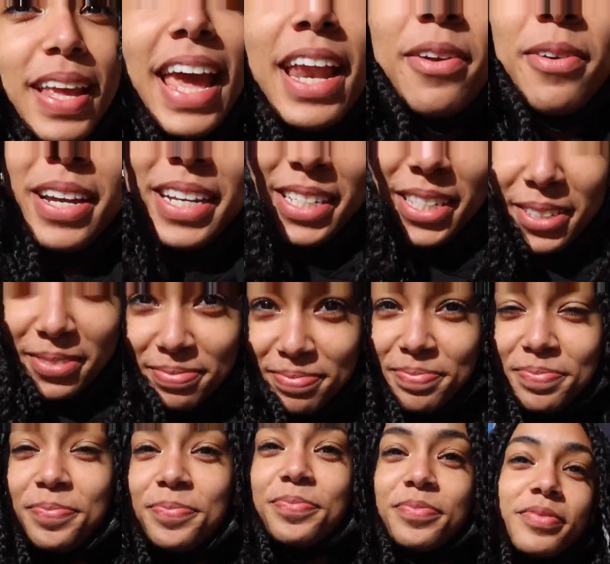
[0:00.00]
Anyways,
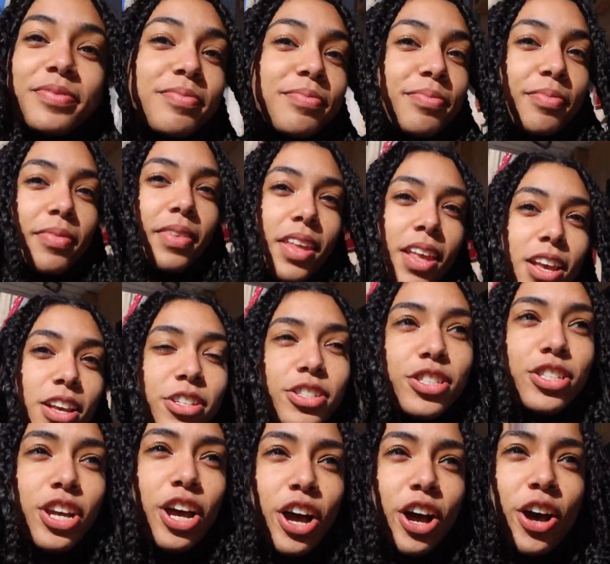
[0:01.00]

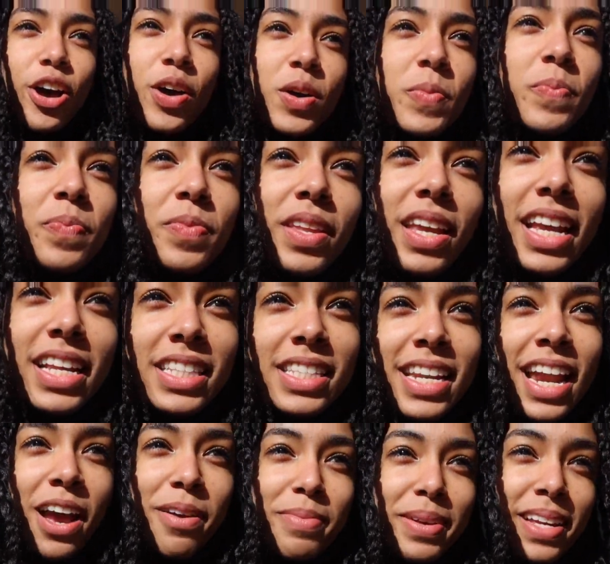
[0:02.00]
so it's
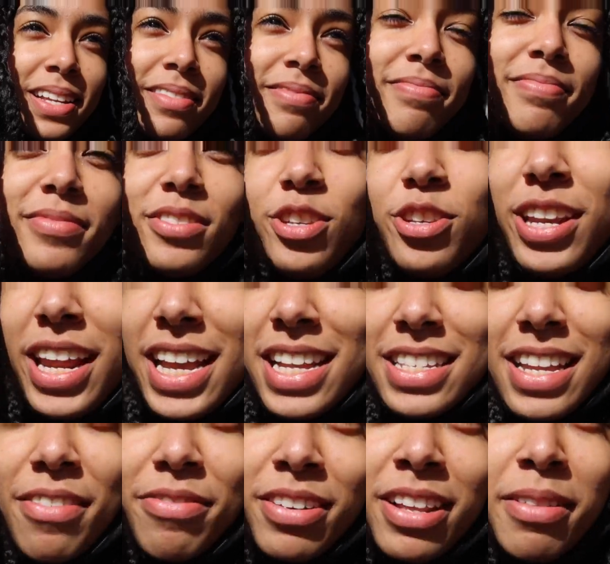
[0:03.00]
now been two days
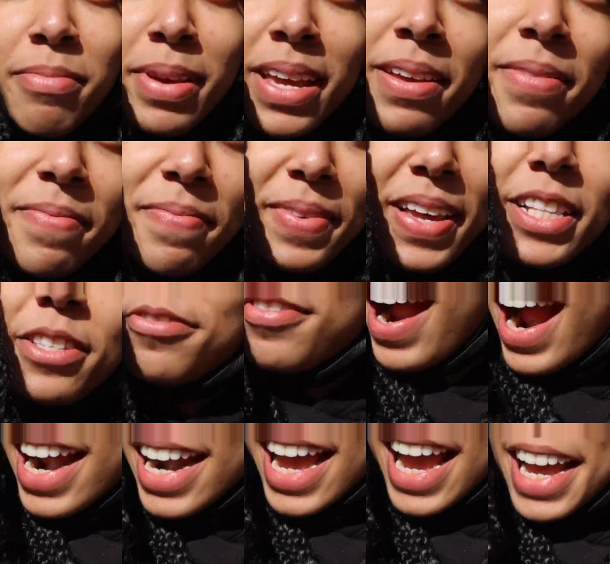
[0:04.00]
after the meet. It's yep.
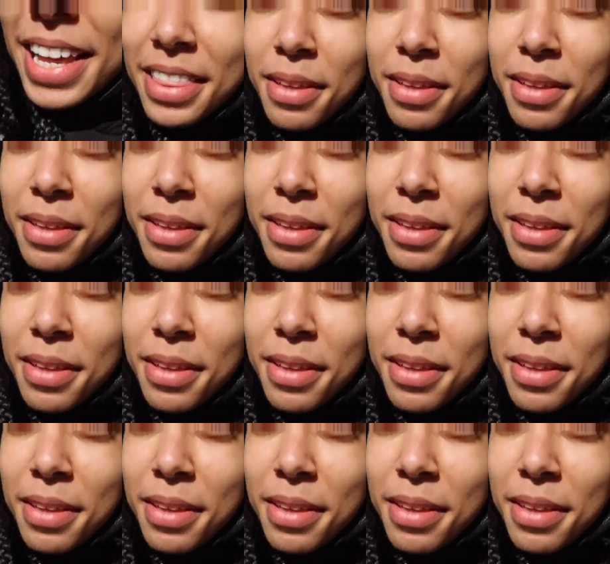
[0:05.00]
Friday.